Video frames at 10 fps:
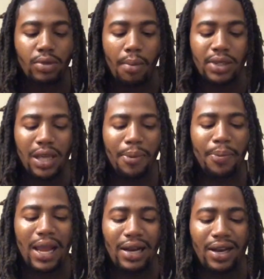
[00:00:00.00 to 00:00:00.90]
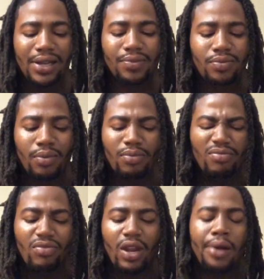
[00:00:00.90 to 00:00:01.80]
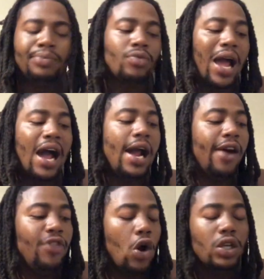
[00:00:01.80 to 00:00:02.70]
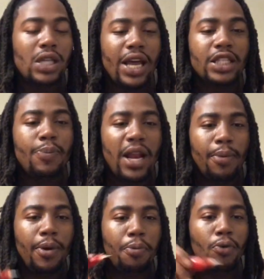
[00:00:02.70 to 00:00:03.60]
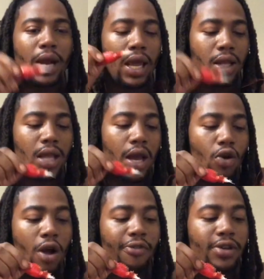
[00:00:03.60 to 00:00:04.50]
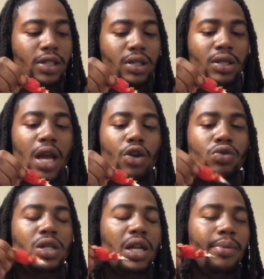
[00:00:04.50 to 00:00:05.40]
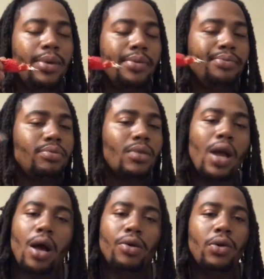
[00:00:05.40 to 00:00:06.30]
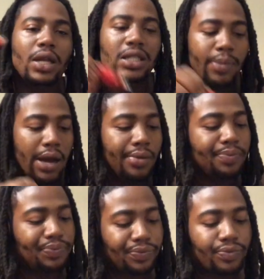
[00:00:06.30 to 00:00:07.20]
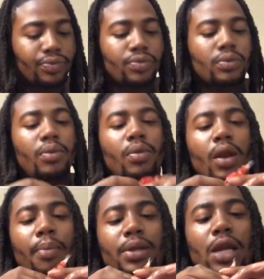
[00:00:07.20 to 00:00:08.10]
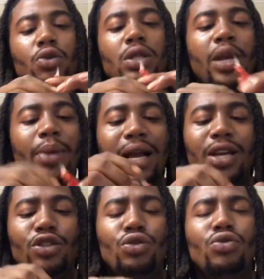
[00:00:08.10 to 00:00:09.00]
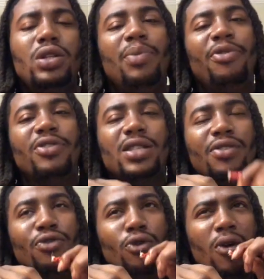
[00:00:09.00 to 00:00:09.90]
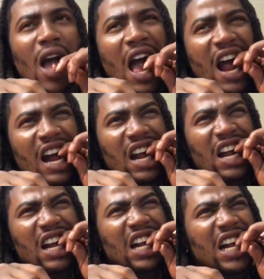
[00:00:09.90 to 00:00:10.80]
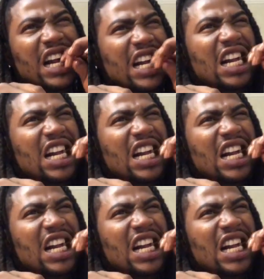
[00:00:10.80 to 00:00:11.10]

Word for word: But some people like that. I have noticed that Hispanic people, when they eat their crawfish, they use lemon. I don't know what about. But they use lemon. I guess you use lemon for seafood. Shit.